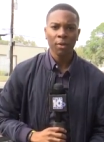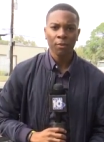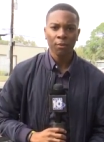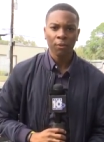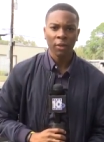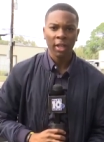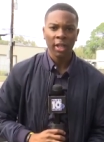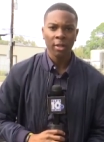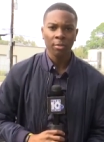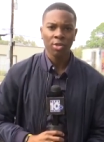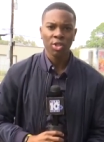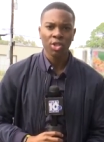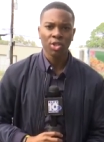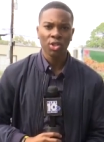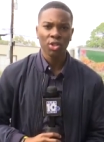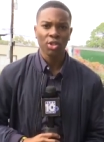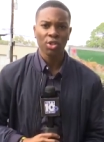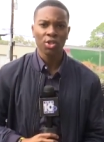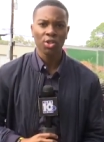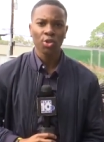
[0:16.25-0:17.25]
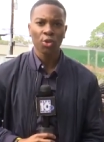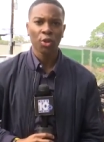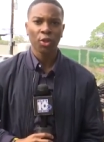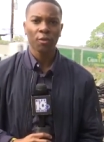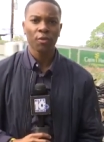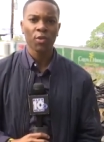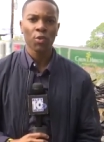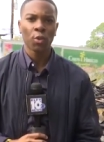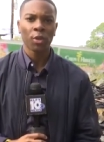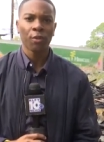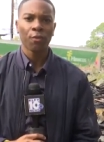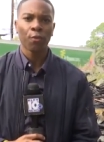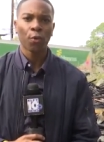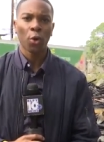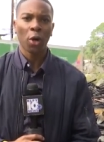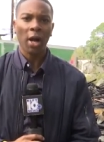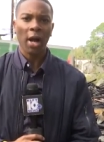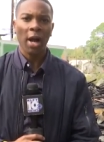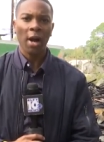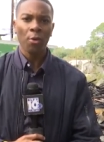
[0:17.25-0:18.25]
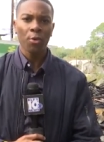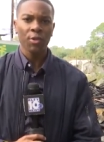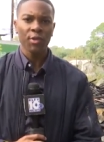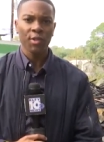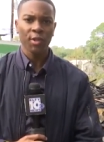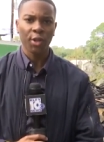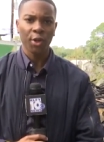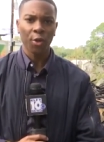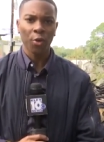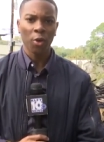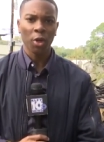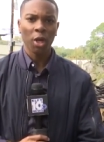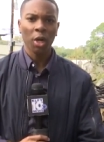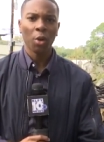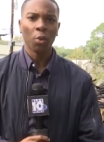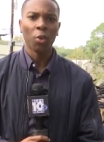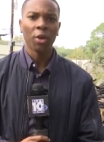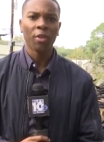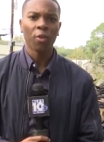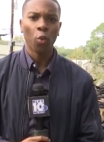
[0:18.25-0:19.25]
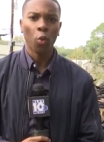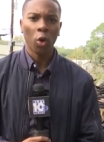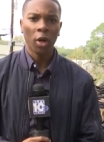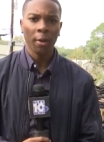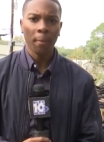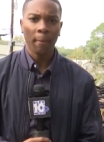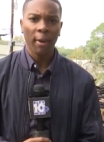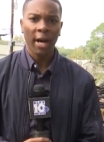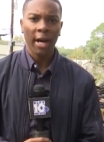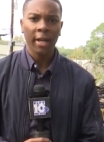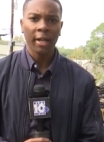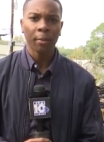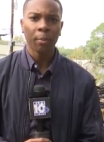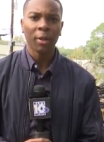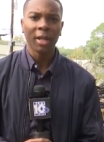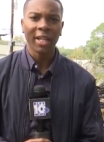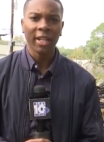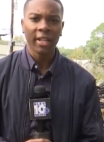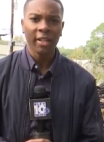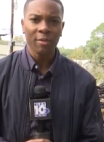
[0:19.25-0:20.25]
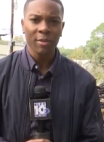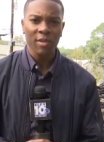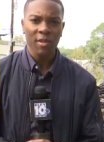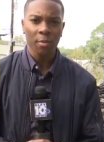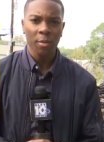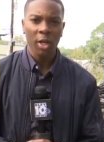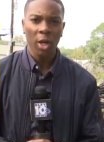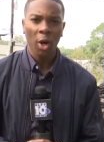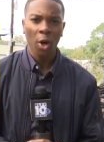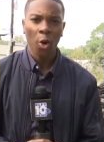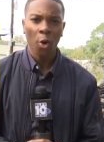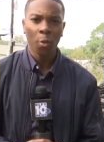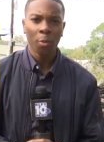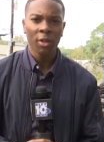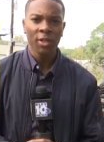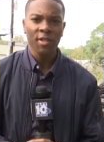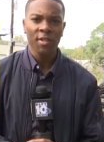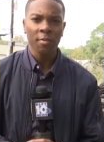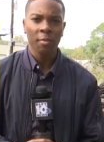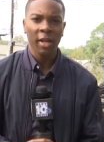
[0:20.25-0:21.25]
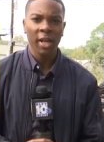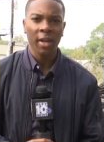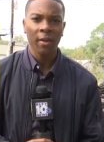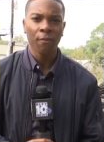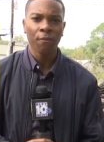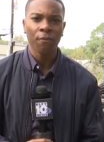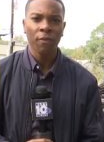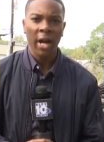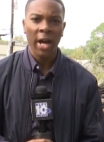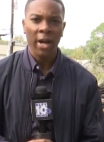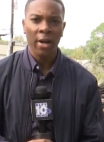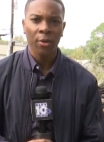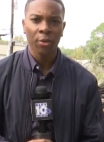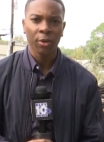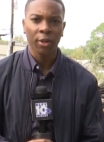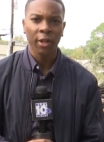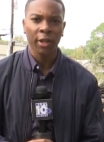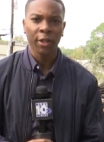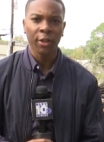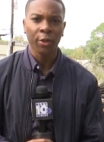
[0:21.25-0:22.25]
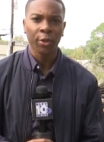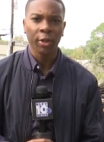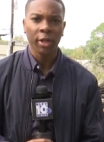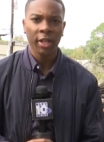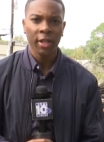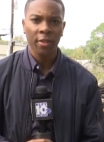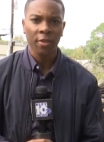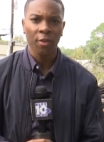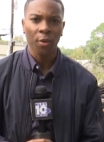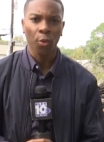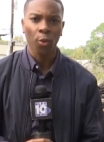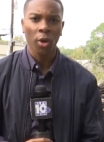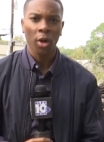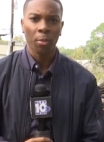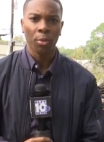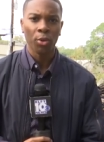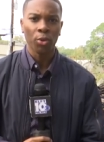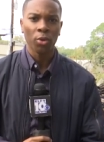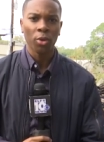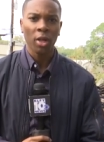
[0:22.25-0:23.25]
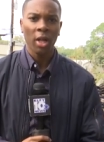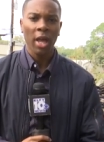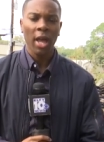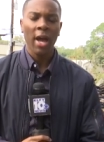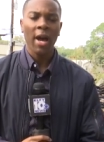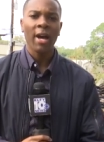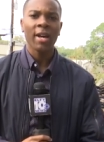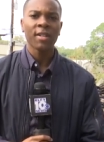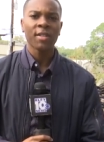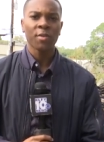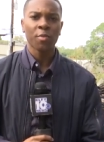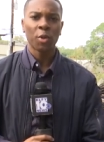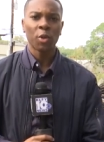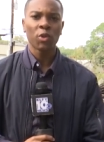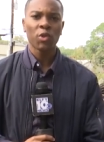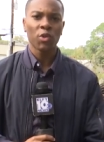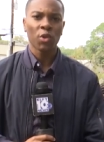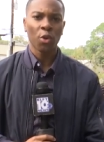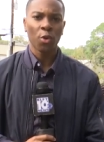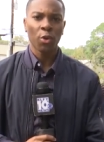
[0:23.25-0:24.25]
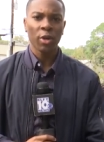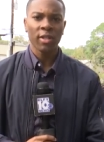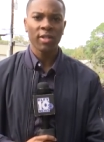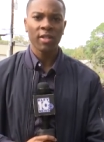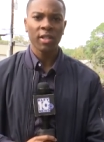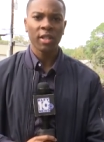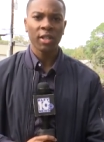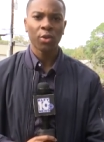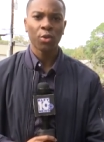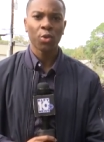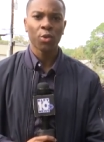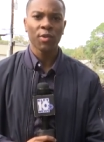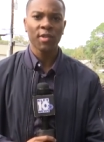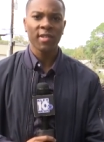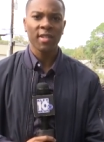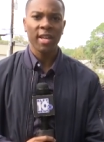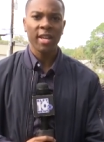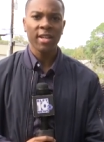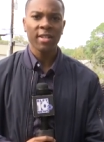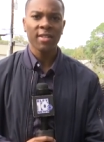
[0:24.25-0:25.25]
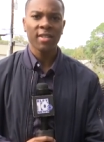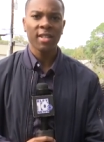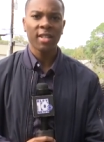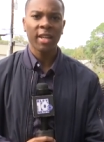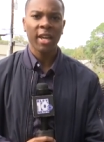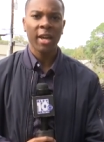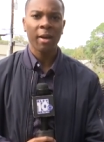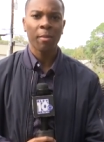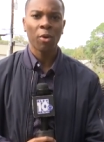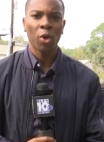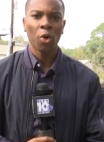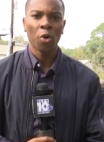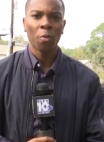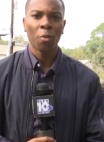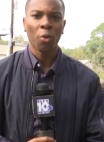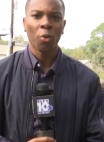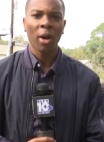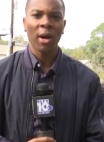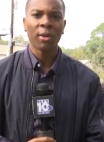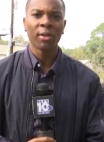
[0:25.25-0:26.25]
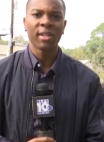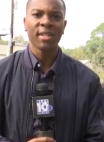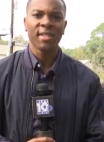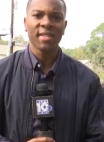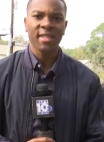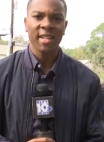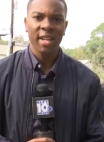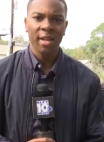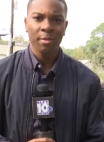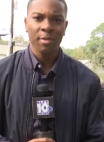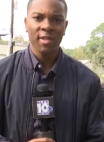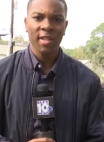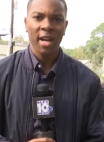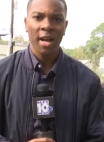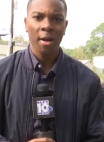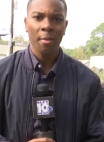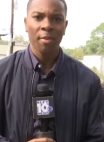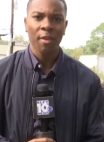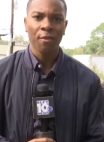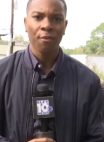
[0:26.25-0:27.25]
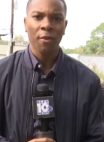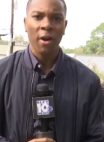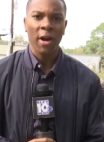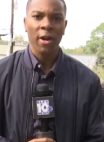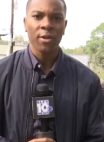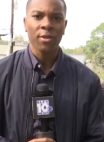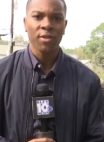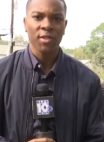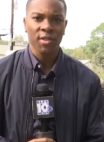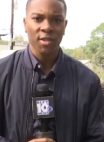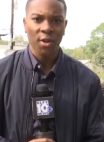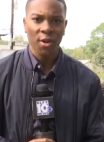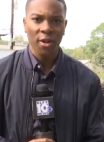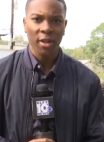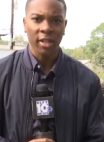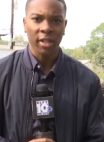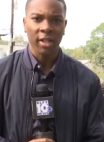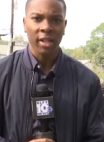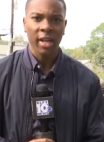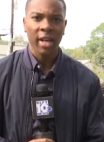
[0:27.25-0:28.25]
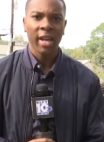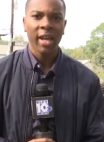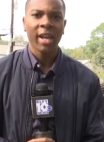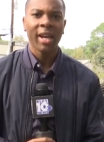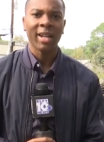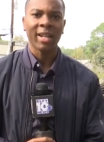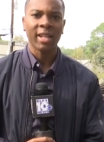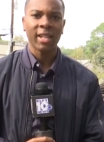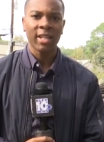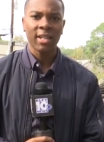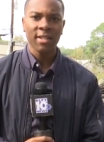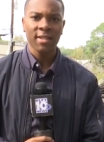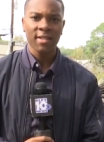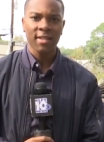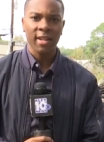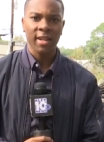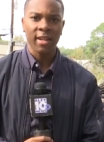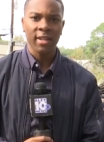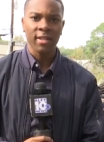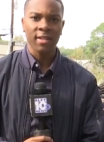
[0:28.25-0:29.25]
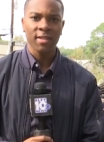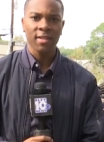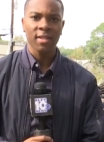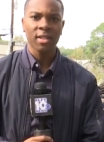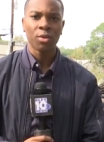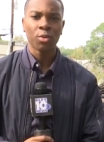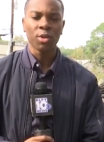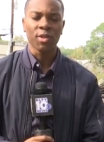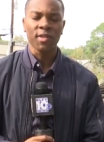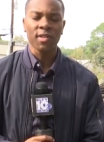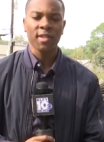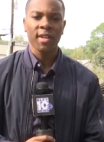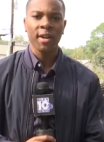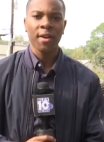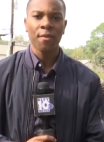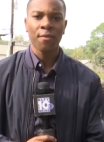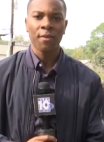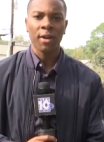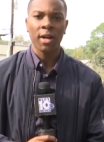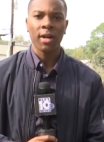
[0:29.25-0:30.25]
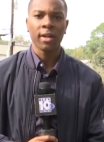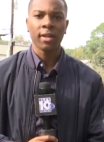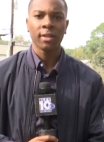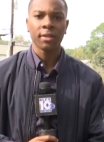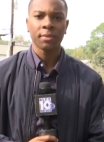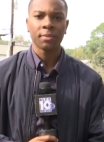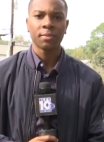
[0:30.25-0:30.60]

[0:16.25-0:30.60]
in flames just short of 24 hours ago, with one body believed to be a homeless man found underneath the rubble. I spoke to a resident who says he came home around the same time the fire started, and he says he was terrified.